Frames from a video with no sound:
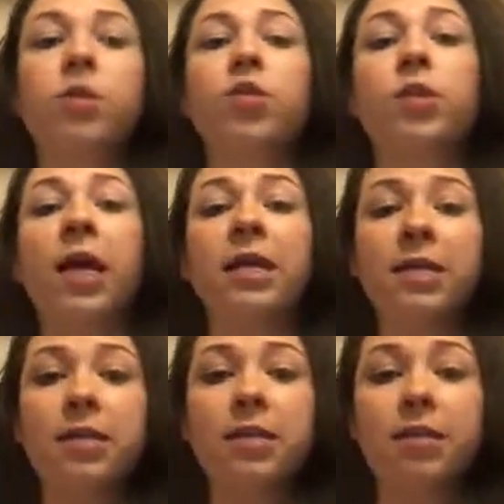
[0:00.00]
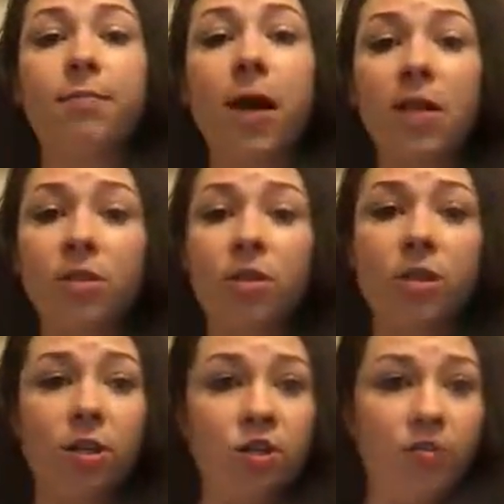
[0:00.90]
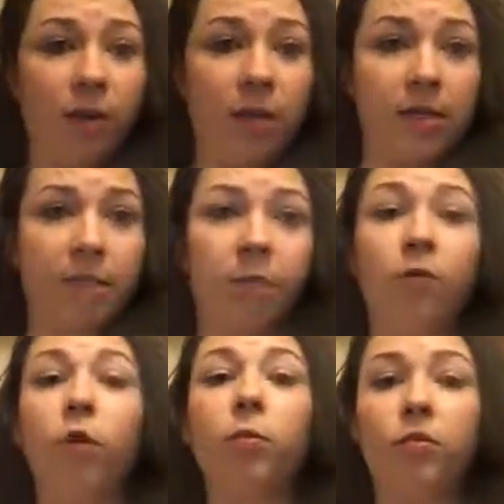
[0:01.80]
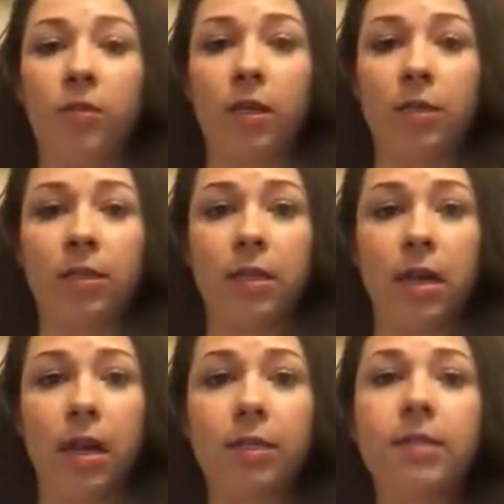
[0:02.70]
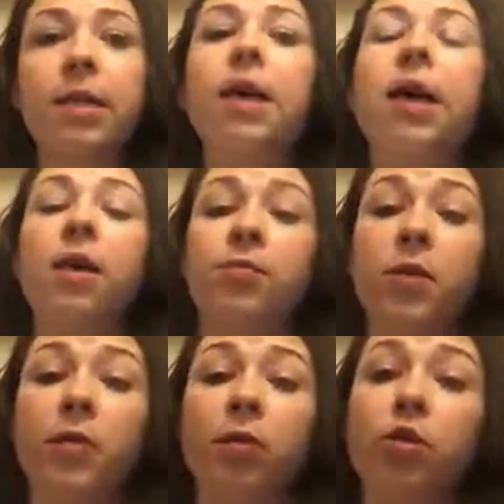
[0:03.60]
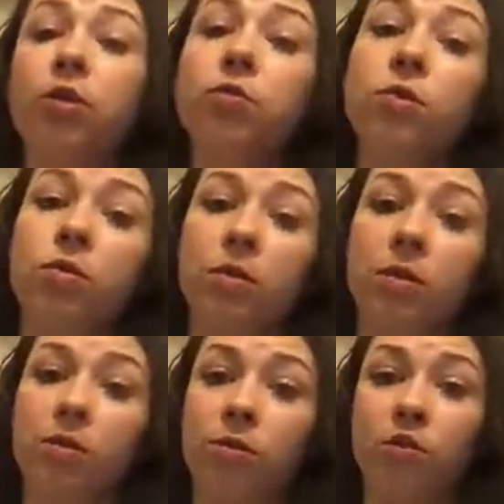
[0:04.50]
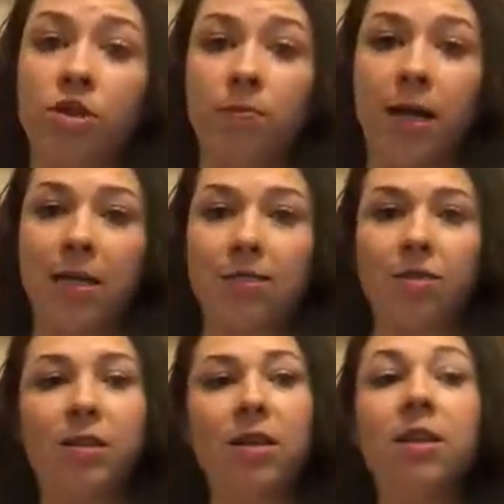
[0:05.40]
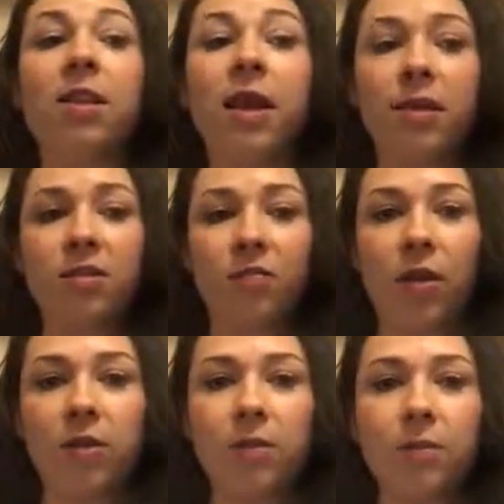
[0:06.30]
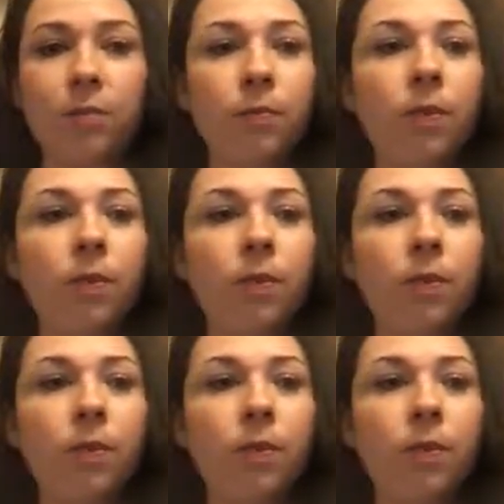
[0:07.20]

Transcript: So the idea is to master each phase before moving on to the next, and then be able to use those skills you just mastered in the next phase.